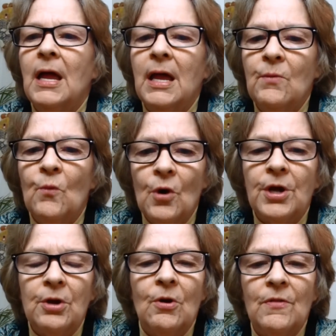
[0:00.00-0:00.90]
in
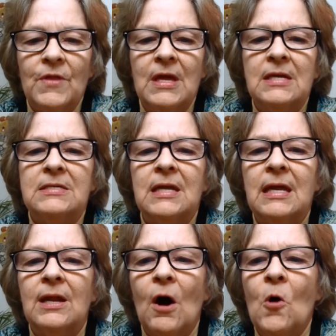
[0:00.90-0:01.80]
working on this,
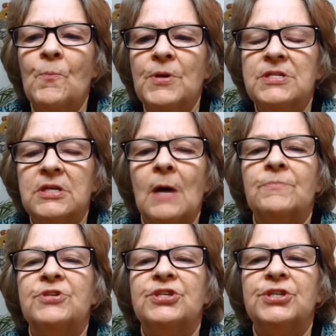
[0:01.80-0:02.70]
it opens up
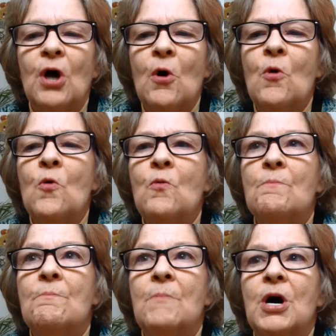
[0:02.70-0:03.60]
so
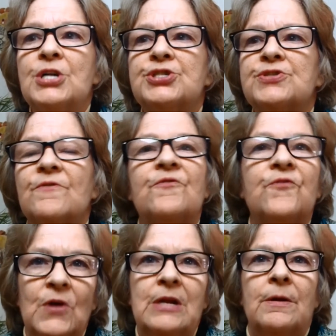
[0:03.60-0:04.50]
much
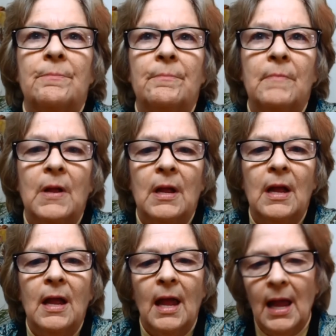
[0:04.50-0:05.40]
freedom
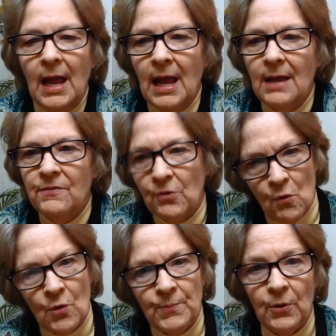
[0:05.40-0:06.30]
and the
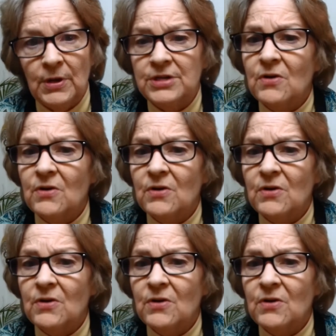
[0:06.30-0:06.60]
cord pulling.